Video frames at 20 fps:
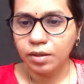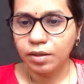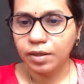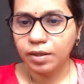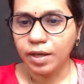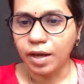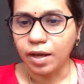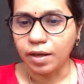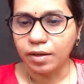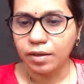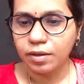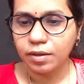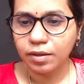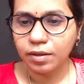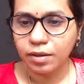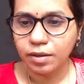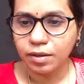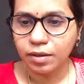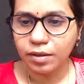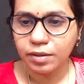Yeah,
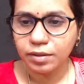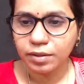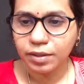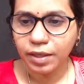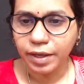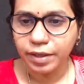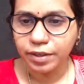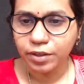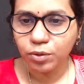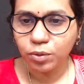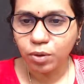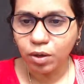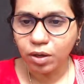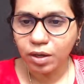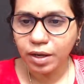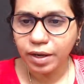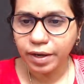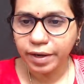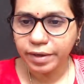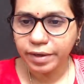thank you all.
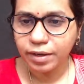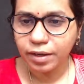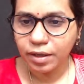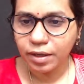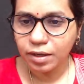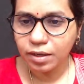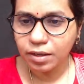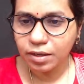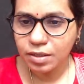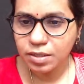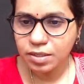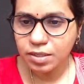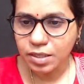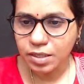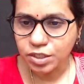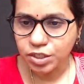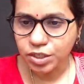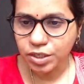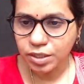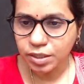And
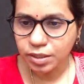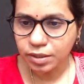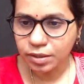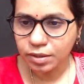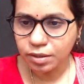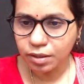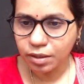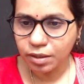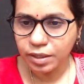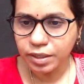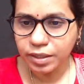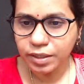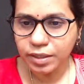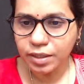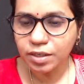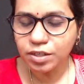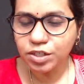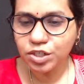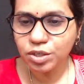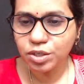Sacharit,
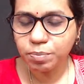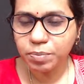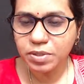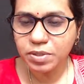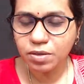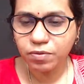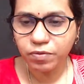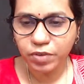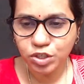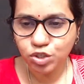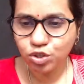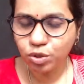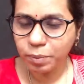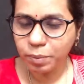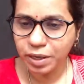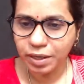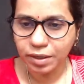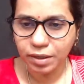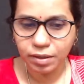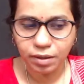internship is in which
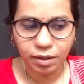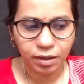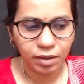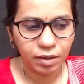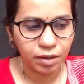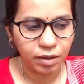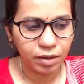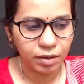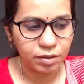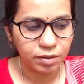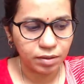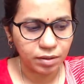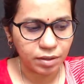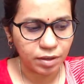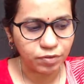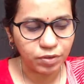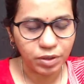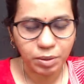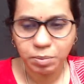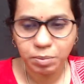domain? It will
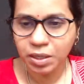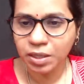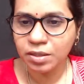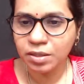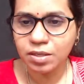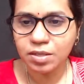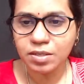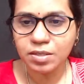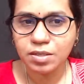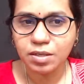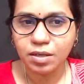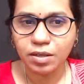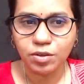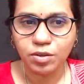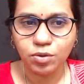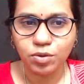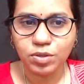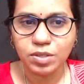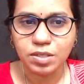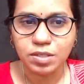roughly be in this,
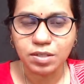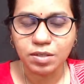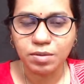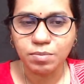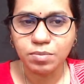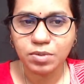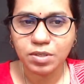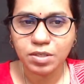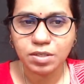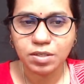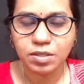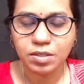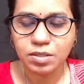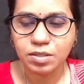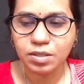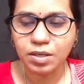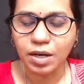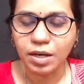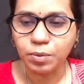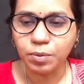
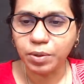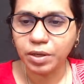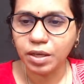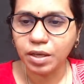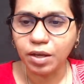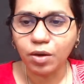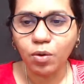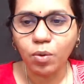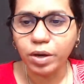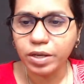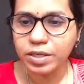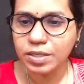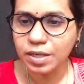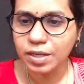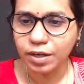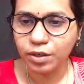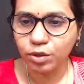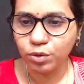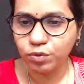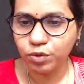systems, networking, OS
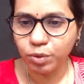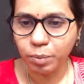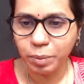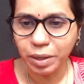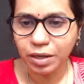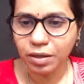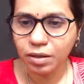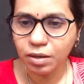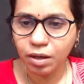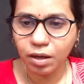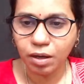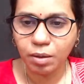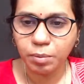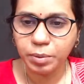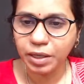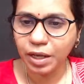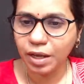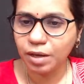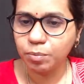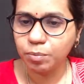kind of domain,
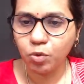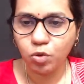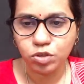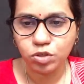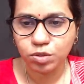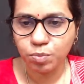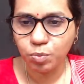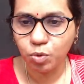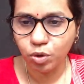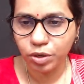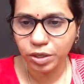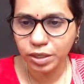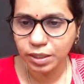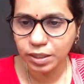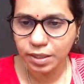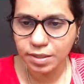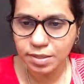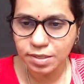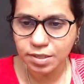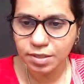but I'll post more
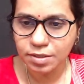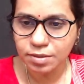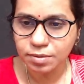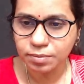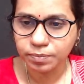details.